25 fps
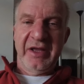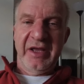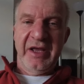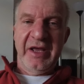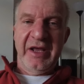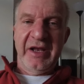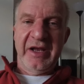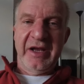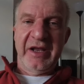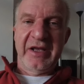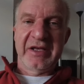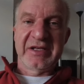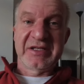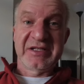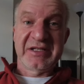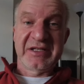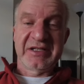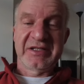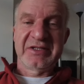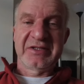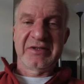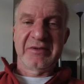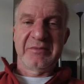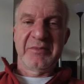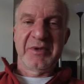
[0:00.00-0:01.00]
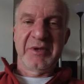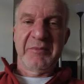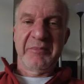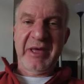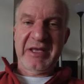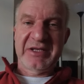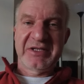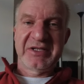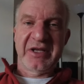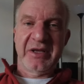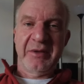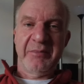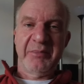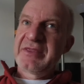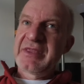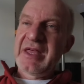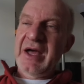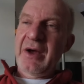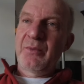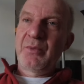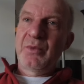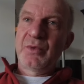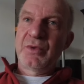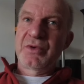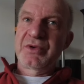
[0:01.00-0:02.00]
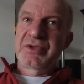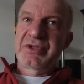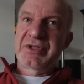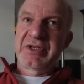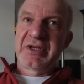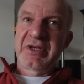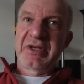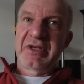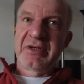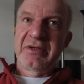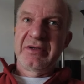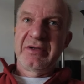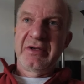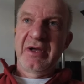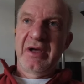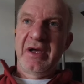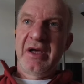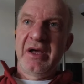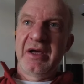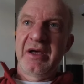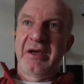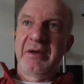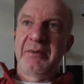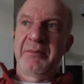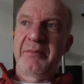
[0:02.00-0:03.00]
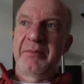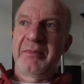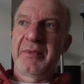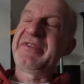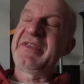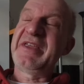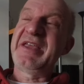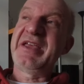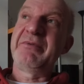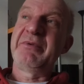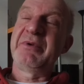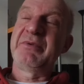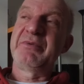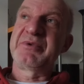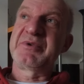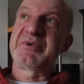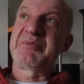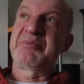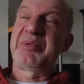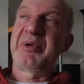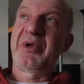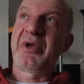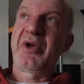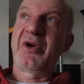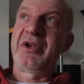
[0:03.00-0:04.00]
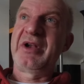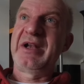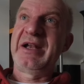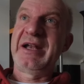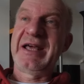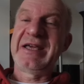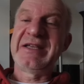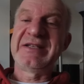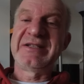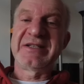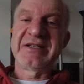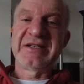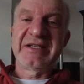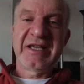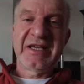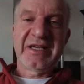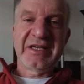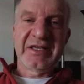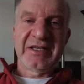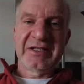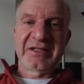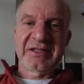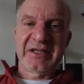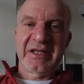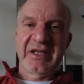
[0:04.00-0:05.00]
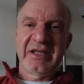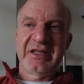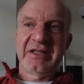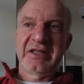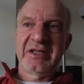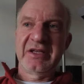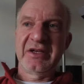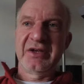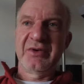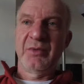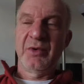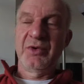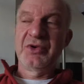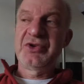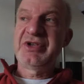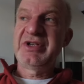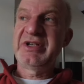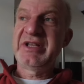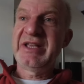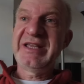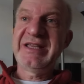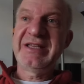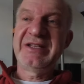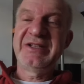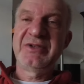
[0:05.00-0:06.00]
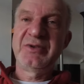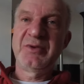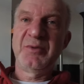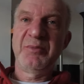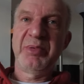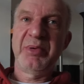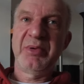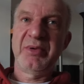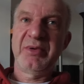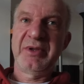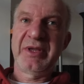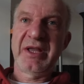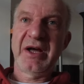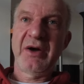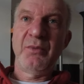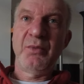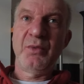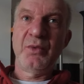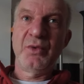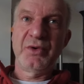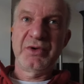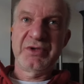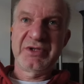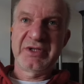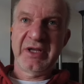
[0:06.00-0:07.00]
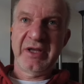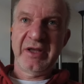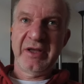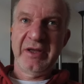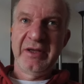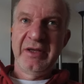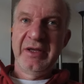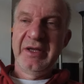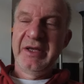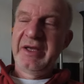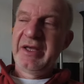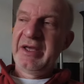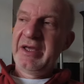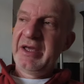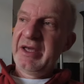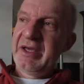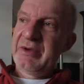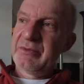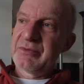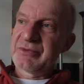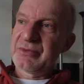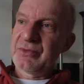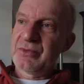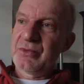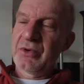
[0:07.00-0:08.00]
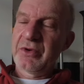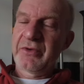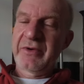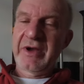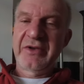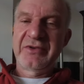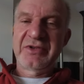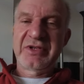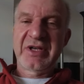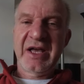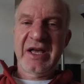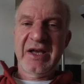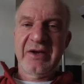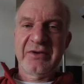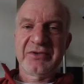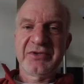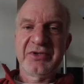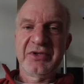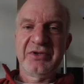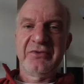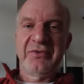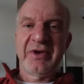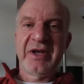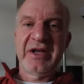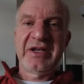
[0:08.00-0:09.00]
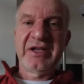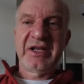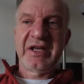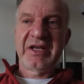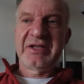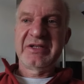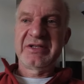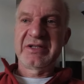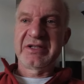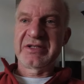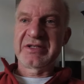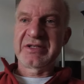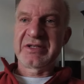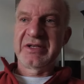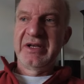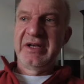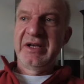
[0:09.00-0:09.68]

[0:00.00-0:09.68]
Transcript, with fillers: in a system, the better. That water um, theory was behind latent heat, in that once you'd heated up all that water, it was all around your house in the radiators